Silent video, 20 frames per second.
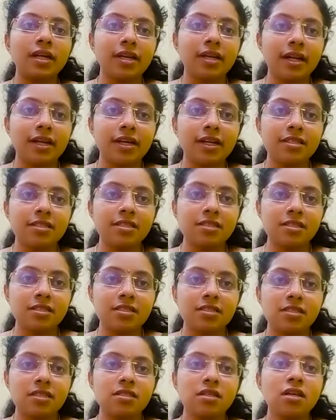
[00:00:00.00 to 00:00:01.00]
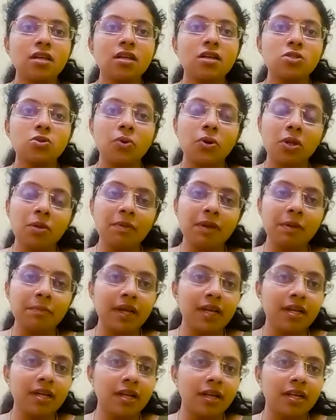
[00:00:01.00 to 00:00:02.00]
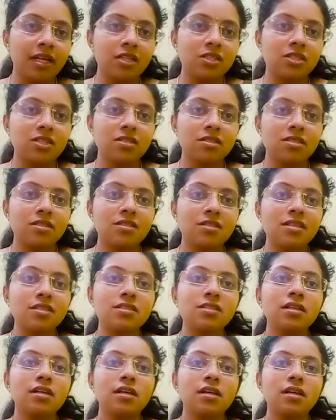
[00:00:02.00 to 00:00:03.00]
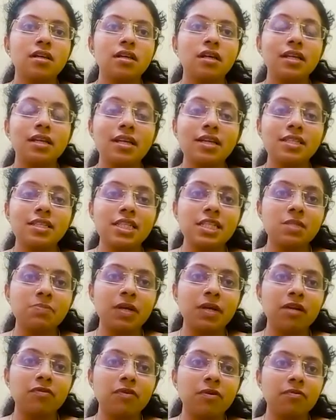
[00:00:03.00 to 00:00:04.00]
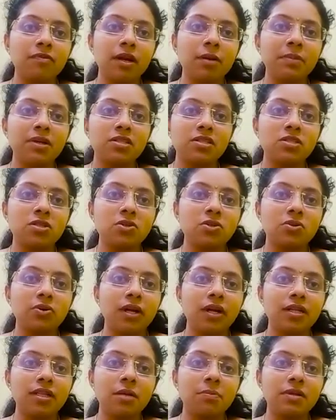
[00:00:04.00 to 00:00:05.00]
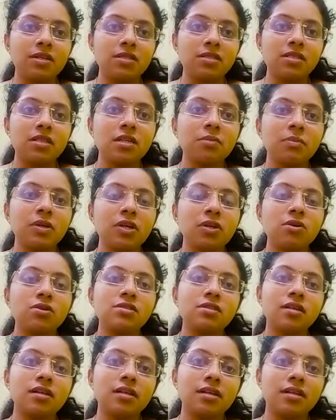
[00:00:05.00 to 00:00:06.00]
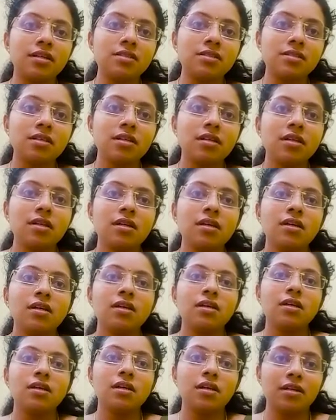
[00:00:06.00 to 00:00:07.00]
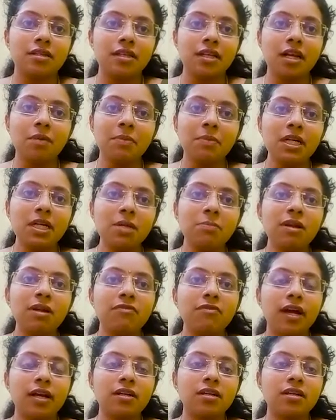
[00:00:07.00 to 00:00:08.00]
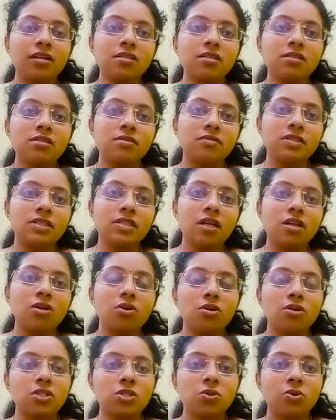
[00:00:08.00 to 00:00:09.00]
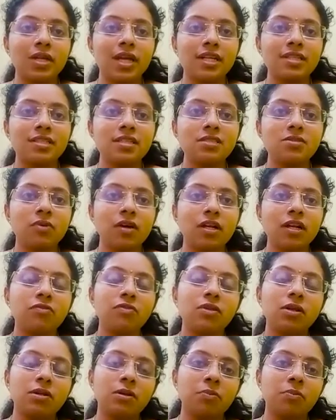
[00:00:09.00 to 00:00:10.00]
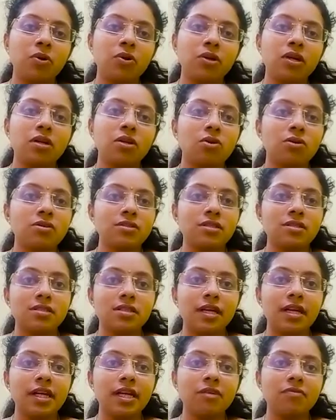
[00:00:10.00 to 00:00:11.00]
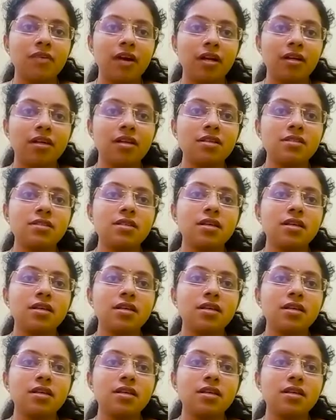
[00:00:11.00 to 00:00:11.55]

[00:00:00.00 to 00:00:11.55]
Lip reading: contagious disease. So what do you mean by contagious disease? It doesn't spread from one person to another person because it is there are multiple factors which can cause psoriasis. One of the important causes genetic factors.